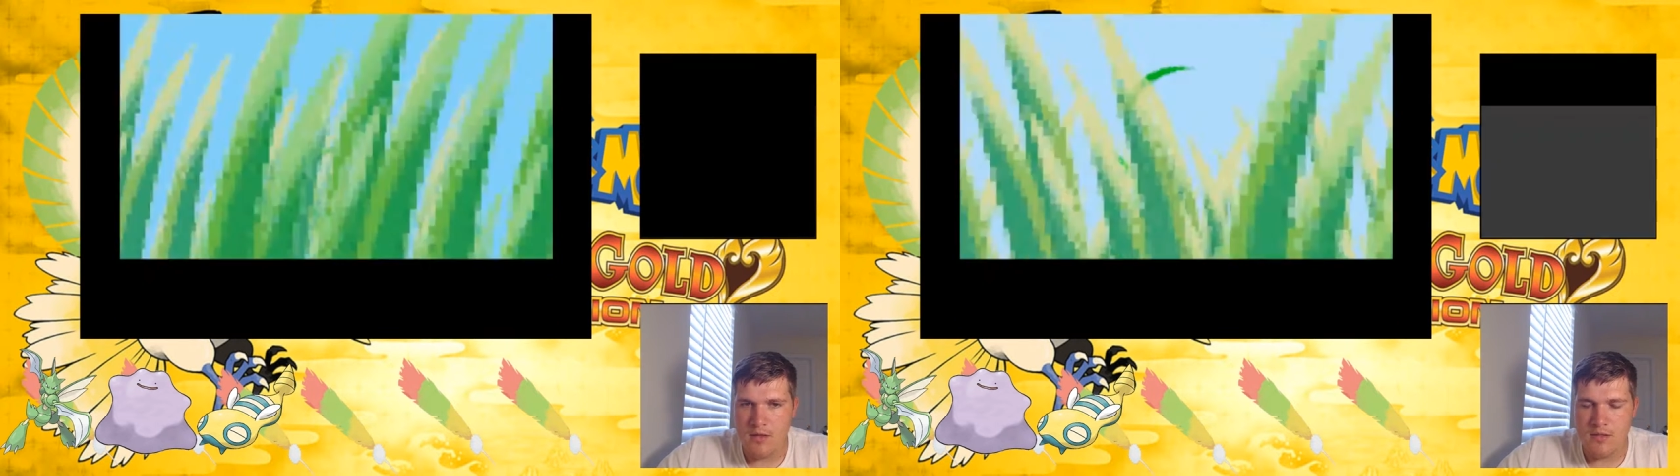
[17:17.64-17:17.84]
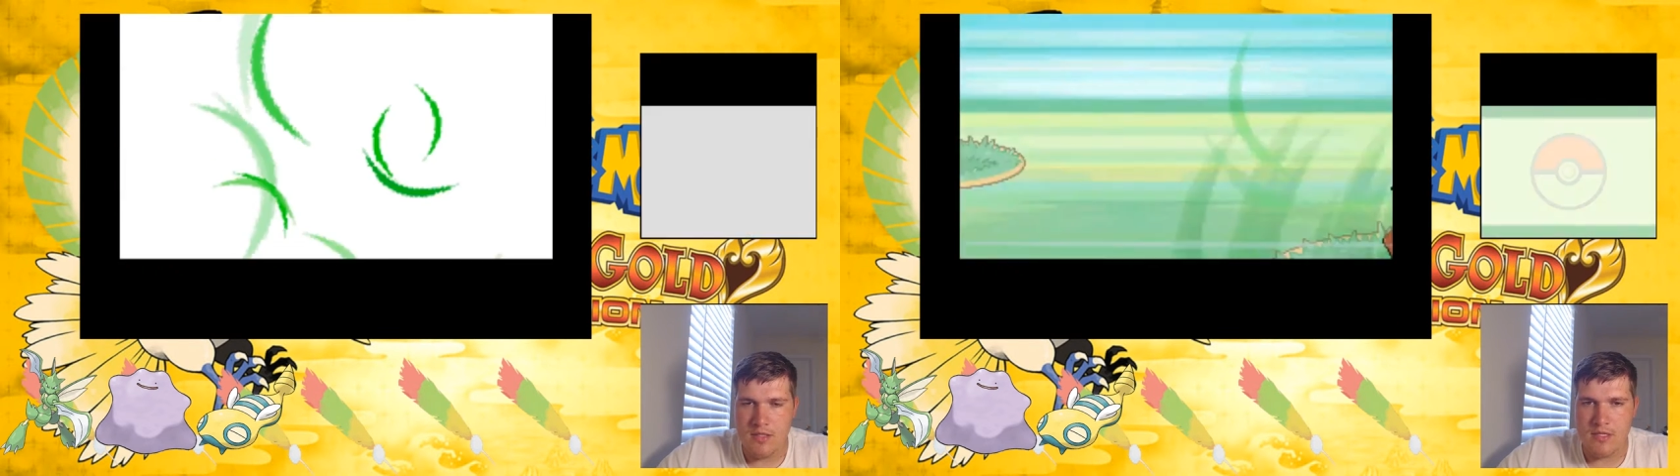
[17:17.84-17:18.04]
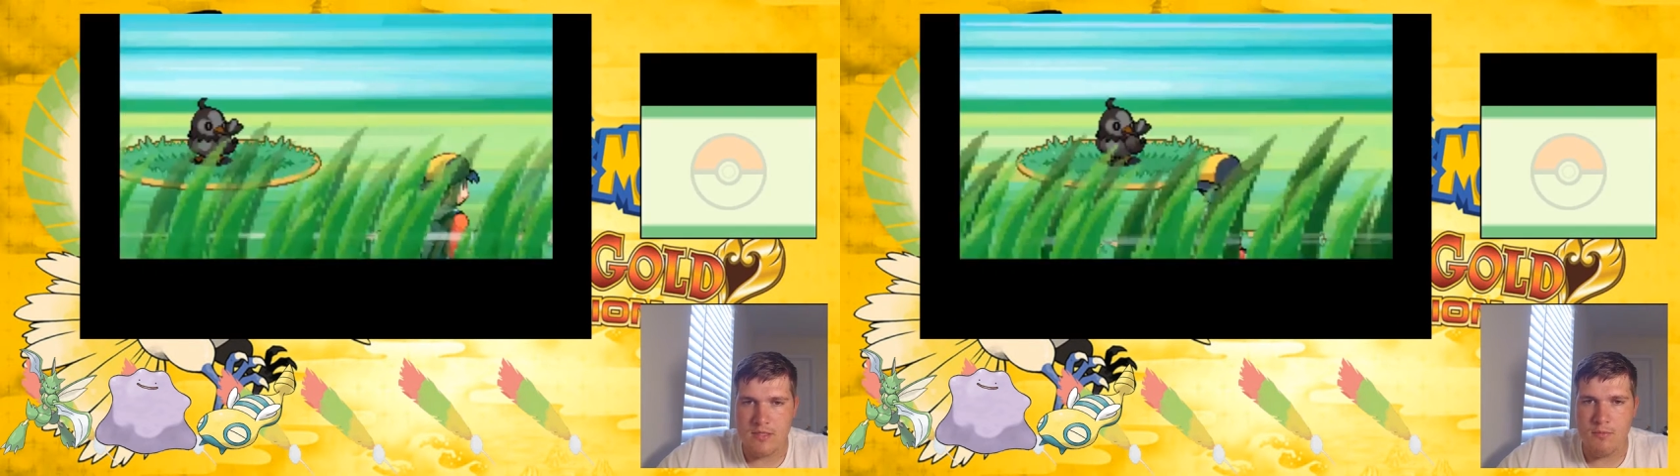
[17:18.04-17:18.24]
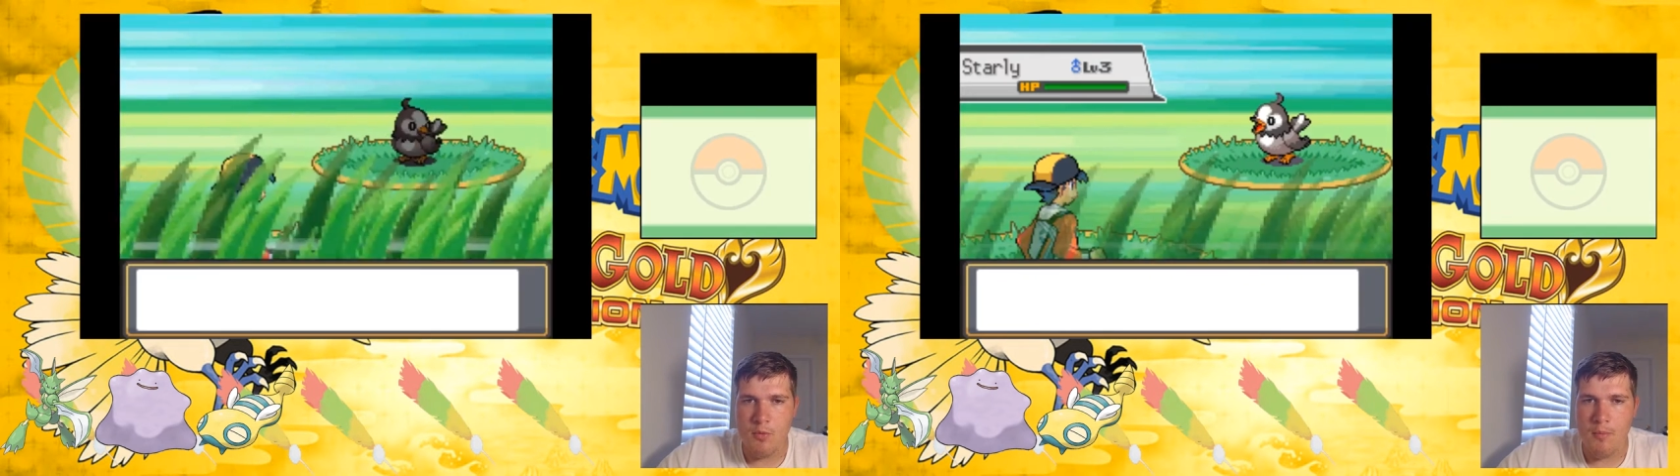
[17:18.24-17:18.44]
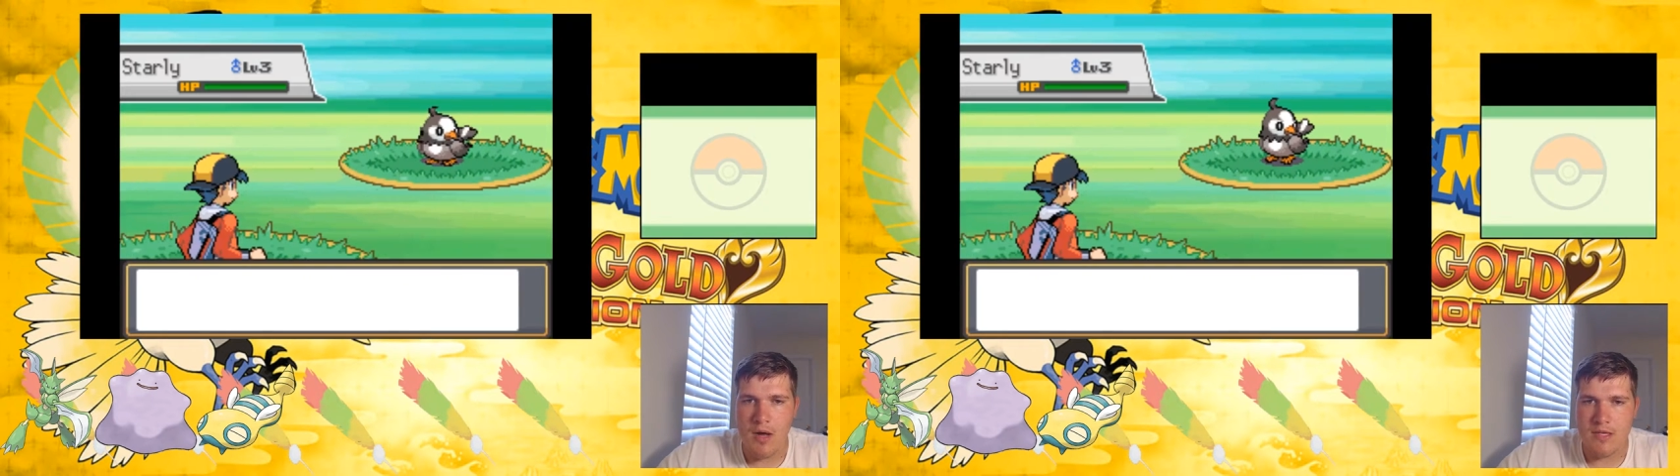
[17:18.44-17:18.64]
To get some
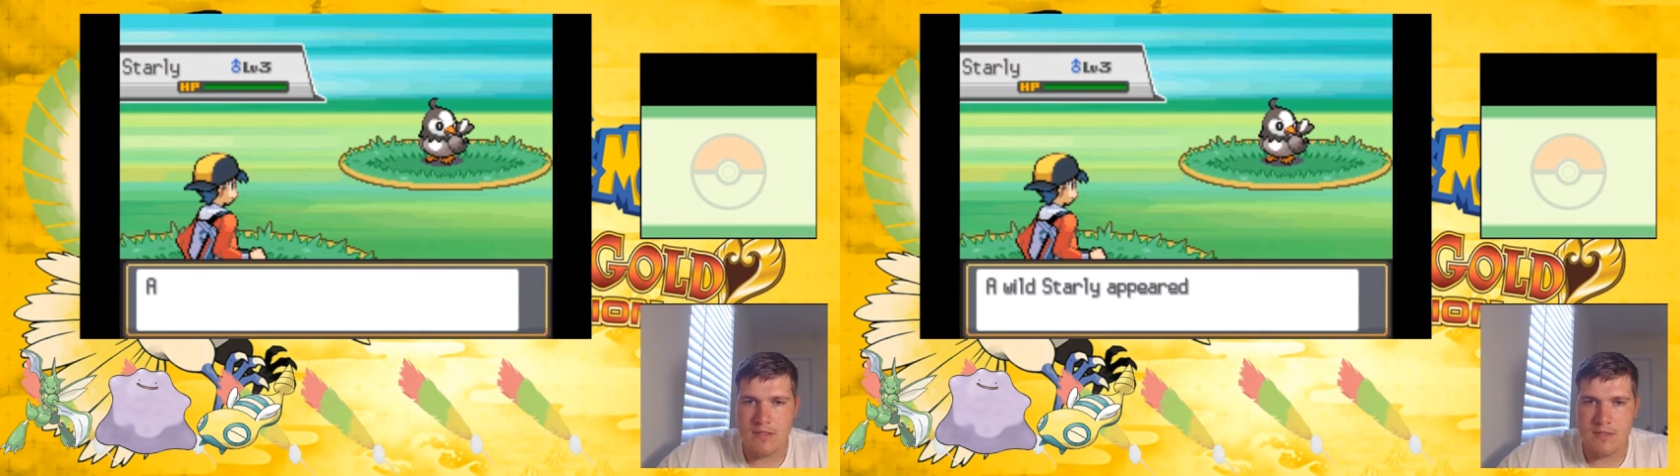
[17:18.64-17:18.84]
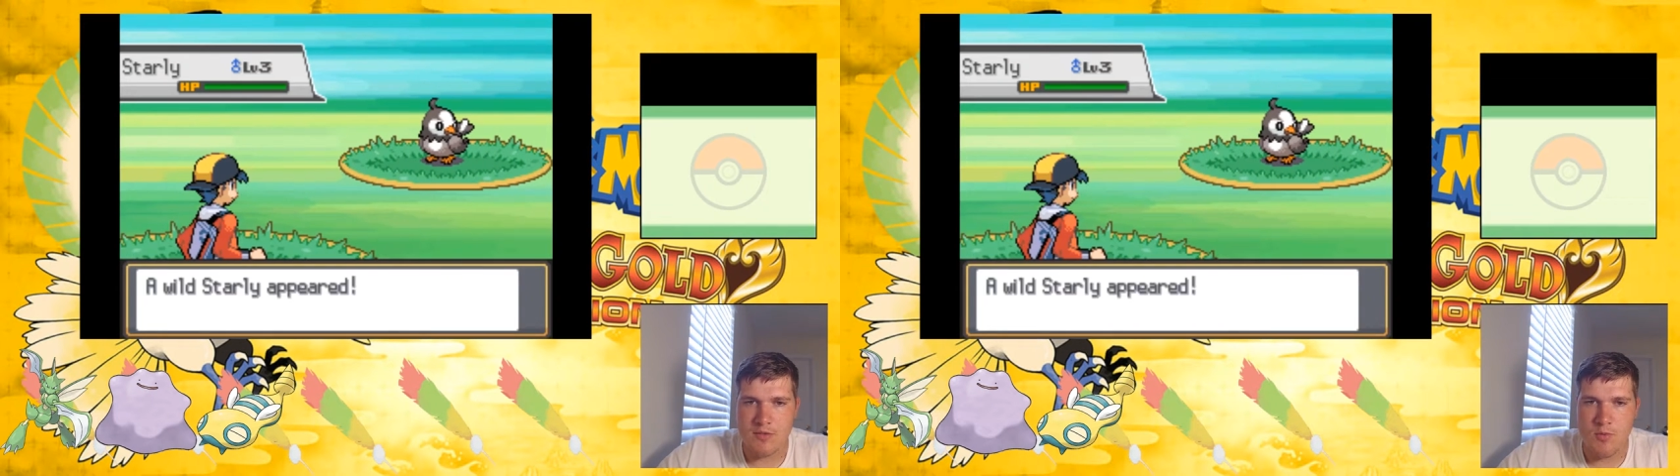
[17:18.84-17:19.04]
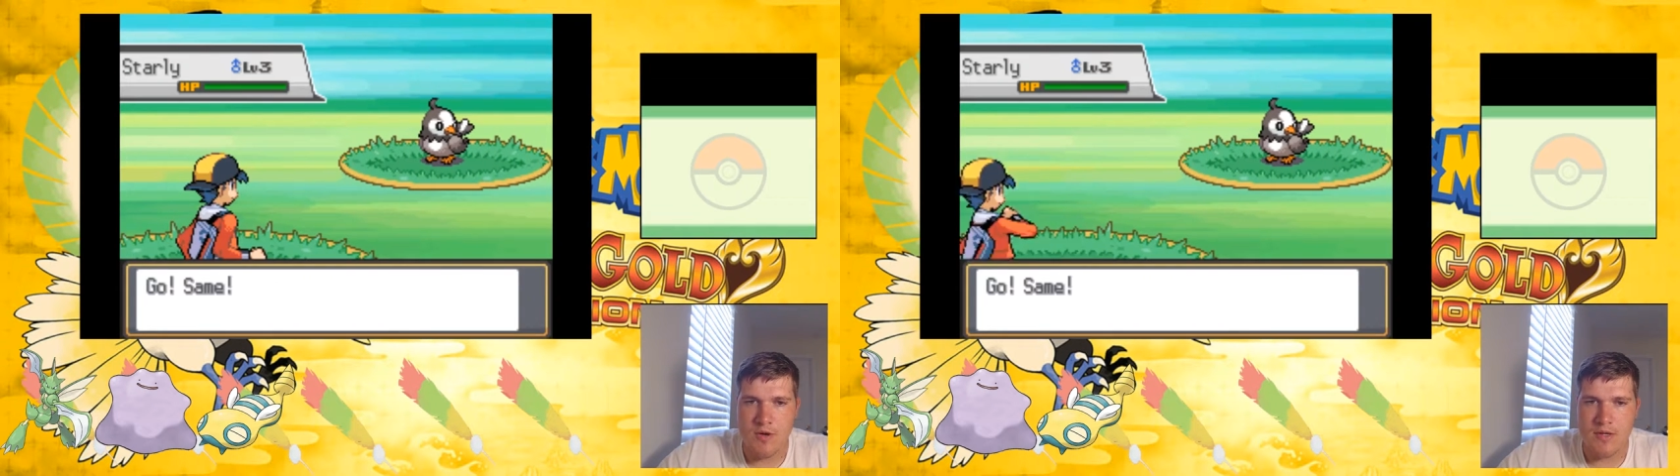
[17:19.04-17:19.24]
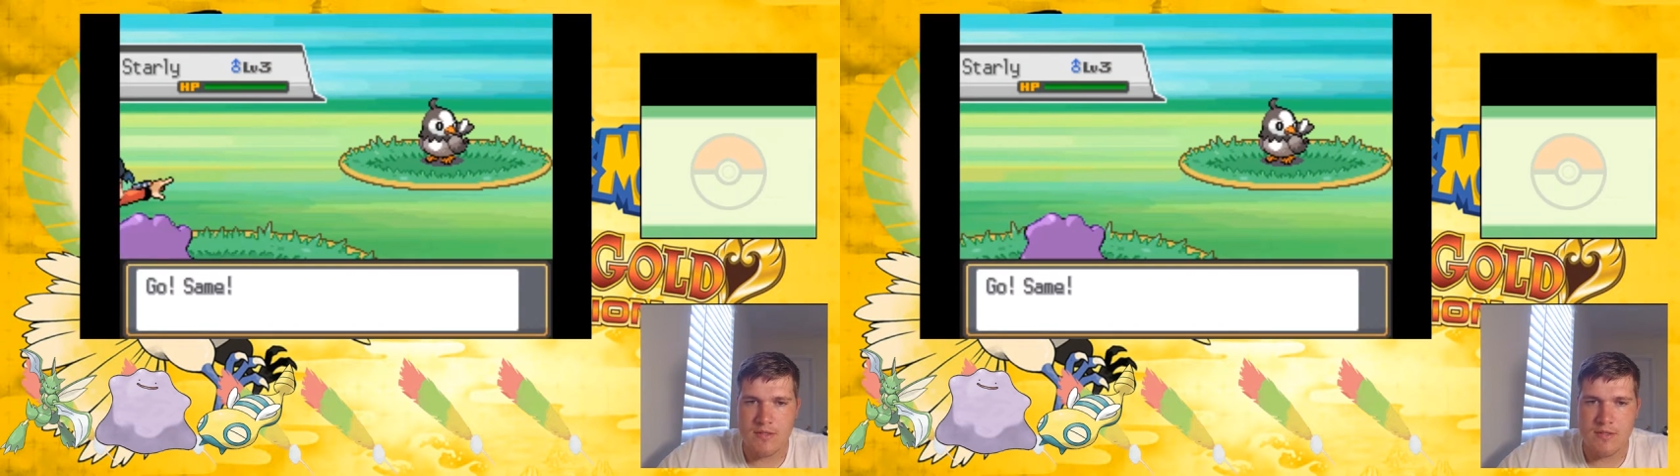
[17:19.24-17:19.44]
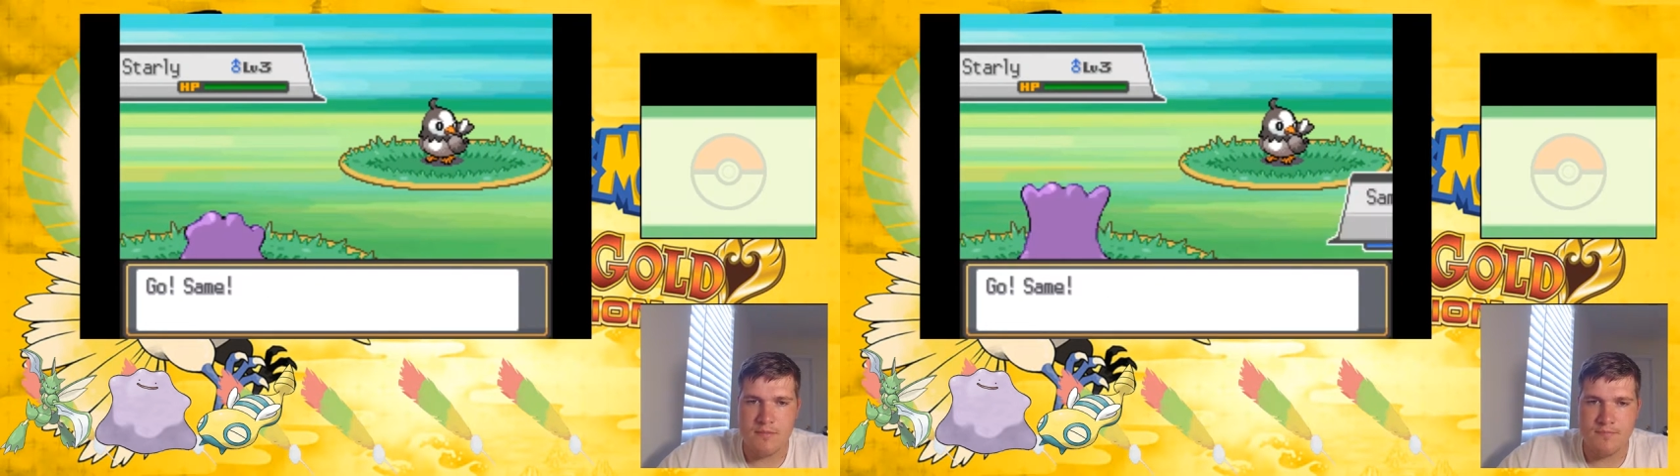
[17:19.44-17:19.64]
more mons and squads.